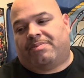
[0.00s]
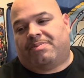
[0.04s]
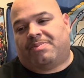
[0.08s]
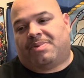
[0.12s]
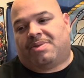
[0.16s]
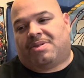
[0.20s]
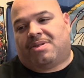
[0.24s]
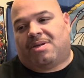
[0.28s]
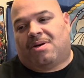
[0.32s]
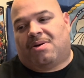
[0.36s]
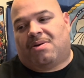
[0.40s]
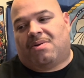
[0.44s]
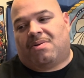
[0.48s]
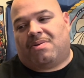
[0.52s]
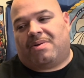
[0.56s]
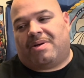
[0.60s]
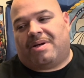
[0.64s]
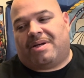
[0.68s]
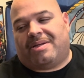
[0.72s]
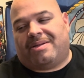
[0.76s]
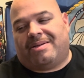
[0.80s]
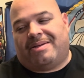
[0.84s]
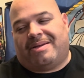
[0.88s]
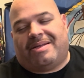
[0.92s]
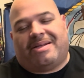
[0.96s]
So
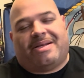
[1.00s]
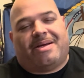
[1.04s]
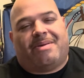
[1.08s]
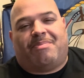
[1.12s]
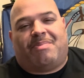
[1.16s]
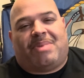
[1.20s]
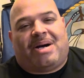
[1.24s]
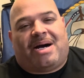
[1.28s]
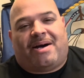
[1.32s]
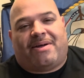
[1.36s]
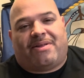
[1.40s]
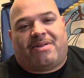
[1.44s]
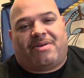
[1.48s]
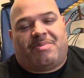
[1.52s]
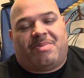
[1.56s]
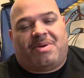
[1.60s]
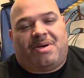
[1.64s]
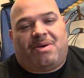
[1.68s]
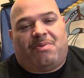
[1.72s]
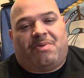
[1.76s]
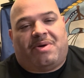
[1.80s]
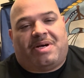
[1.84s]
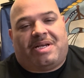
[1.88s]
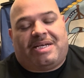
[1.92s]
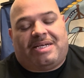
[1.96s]
it didn't bother me
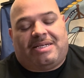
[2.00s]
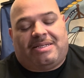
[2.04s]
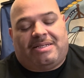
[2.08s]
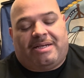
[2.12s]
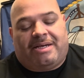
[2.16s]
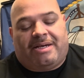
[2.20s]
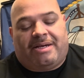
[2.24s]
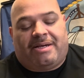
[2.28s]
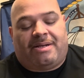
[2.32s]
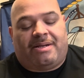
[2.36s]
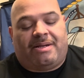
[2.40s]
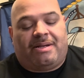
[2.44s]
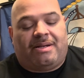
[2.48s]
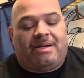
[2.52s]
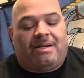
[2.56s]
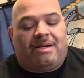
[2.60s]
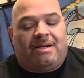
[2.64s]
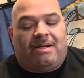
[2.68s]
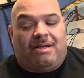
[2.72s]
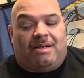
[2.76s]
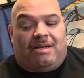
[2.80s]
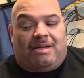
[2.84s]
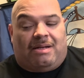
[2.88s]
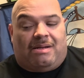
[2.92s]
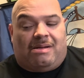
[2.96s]
what he did.
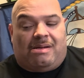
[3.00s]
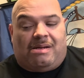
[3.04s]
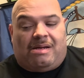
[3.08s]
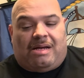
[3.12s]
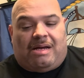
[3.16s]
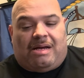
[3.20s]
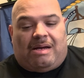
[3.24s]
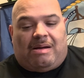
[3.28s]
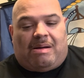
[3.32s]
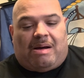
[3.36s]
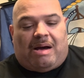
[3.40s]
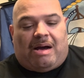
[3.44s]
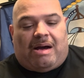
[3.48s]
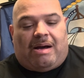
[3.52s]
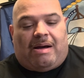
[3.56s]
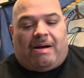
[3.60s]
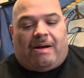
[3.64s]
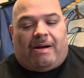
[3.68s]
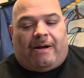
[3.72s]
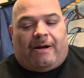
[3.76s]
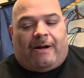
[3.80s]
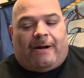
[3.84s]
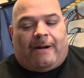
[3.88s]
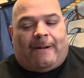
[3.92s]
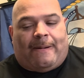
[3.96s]

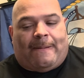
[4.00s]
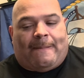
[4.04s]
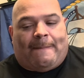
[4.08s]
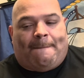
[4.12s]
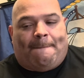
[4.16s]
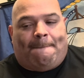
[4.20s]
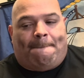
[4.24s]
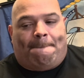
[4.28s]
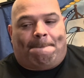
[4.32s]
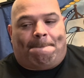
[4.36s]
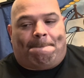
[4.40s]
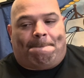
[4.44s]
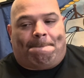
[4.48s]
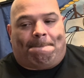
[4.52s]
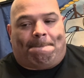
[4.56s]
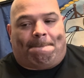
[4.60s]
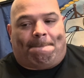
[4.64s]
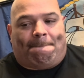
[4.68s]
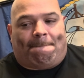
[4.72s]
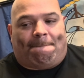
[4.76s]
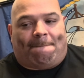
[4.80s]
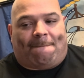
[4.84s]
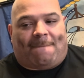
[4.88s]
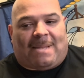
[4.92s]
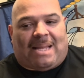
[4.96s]

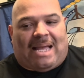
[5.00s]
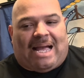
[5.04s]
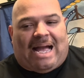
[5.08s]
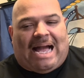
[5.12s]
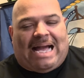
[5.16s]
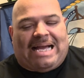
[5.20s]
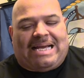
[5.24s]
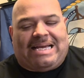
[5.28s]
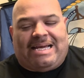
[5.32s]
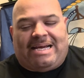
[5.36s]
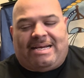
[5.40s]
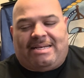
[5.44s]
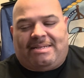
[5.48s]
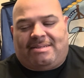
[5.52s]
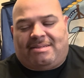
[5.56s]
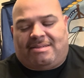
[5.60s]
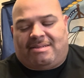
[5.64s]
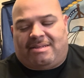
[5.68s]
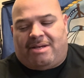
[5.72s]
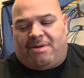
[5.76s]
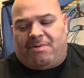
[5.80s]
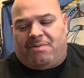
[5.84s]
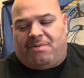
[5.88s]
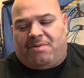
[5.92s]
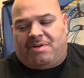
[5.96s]
I guess
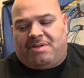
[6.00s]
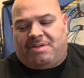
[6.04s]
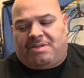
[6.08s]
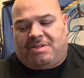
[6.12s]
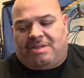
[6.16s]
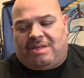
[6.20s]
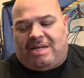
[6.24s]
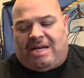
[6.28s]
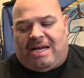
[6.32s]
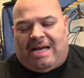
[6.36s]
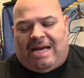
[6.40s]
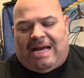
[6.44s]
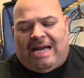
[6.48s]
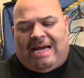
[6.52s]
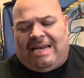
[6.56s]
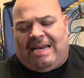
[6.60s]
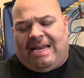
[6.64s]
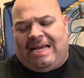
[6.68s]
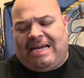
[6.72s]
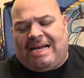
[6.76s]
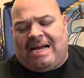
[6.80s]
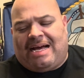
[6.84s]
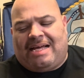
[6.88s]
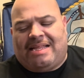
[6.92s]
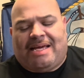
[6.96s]
it was, I
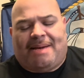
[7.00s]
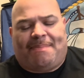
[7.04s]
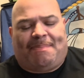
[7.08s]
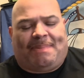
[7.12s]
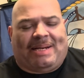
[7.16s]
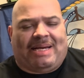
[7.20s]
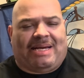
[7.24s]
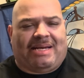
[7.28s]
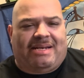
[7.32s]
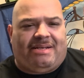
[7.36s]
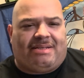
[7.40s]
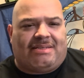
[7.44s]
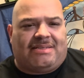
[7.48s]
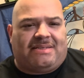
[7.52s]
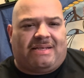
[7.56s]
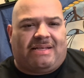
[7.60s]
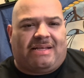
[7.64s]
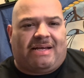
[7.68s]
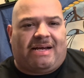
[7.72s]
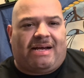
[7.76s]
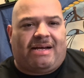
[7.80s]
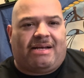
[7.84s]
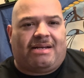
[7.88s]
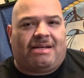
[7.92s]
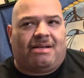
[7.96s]
like how they played into
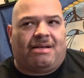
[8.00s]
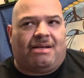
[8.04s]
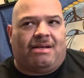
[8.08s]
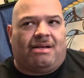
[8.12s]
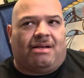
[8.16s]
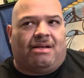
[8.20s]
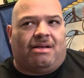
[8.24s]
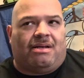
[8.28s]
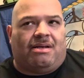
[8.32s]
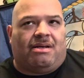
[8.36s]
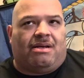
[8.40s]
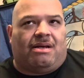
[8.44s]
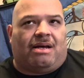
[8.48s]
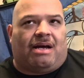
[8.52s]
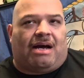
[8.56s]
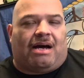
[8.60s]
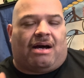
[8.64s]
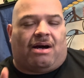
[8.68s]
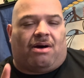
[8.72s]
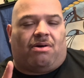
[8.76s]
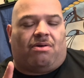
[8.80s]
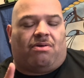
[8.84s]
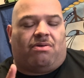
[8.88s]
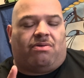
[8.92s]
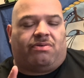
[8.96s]
that.
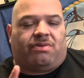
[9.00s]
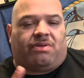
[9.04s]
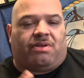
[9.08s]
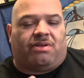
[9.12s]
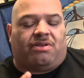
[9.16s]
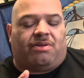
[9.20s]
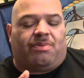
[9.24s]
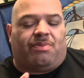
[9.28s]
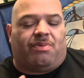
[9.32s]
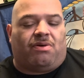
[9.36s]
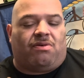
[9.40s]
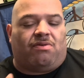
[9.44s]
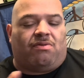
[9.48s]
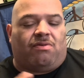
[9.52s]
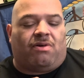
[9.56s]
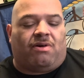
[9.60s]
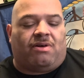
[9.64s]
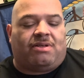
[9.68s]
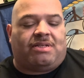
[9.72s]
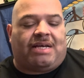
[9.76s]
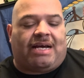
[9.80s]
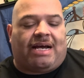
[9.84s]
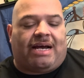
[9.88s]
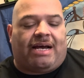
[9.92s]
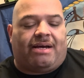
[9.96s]
How Thunderbolt
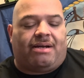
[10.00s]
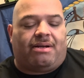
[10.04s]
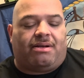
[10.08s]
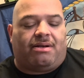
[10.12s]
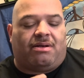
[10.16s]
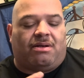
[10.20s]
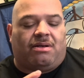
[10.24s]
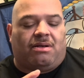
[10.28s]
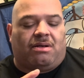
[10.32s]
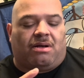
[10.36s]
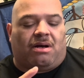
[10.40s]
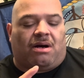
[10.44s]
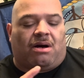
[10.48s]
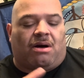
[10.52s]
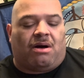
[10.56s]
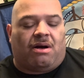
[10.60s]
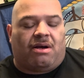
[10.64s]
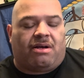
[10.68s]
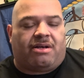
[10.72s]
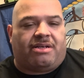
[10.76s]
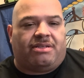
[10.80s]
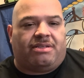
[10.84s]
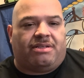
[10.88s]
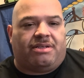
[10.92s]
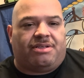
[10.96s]
Ross had a
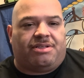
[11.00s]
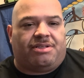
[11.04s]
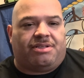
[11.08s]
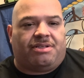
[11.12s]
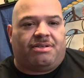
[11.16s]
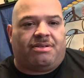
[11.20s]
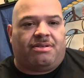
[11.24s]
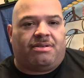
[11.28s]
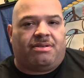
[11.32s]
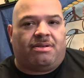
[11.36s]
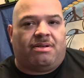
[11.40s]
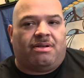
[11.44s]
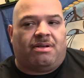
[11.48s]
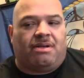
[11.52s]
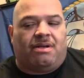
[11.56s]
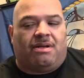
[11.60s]
heart condition,